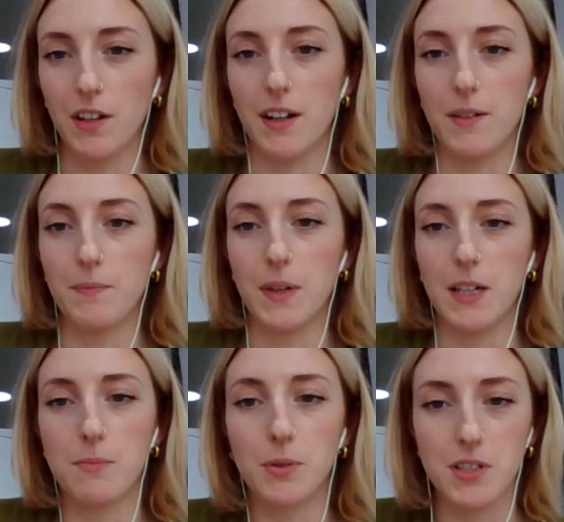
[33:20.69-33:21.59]
And
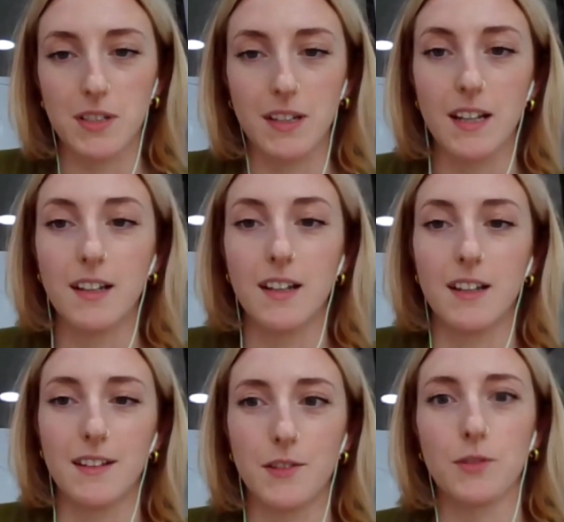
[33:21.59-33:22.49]
importantly,
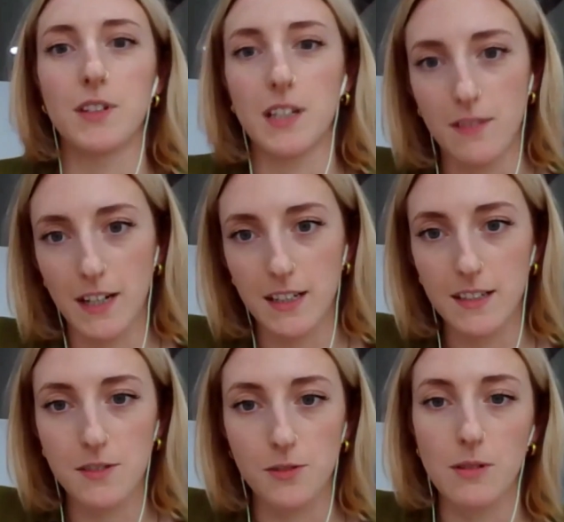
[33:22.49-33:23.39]
there's already a
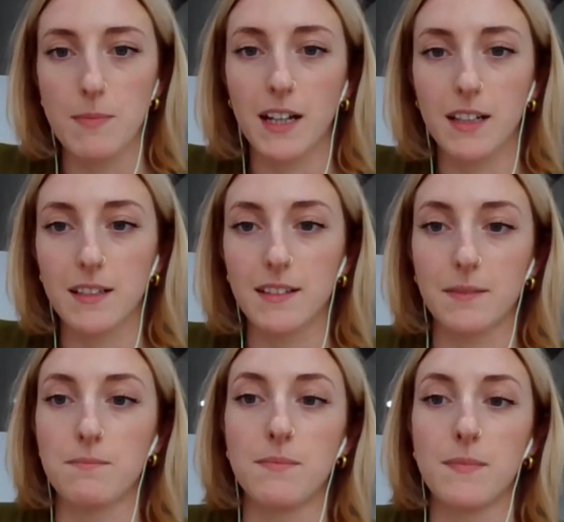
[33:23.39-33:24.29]
regulatory
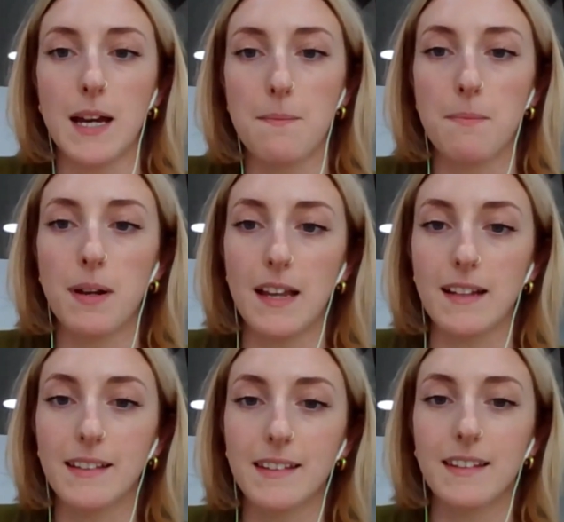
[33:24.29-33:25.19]
mechanism in
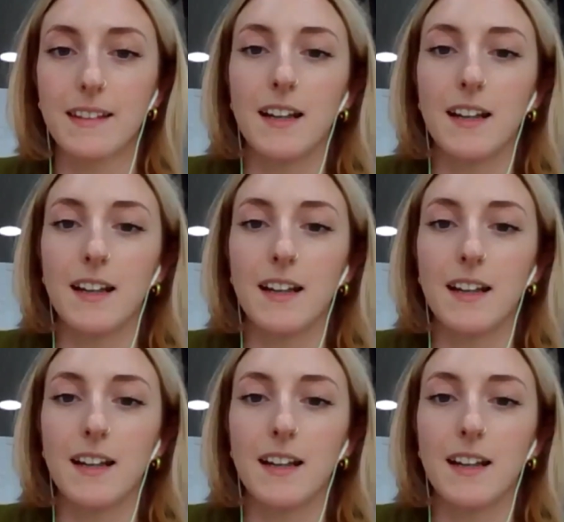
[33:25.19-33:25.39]
place.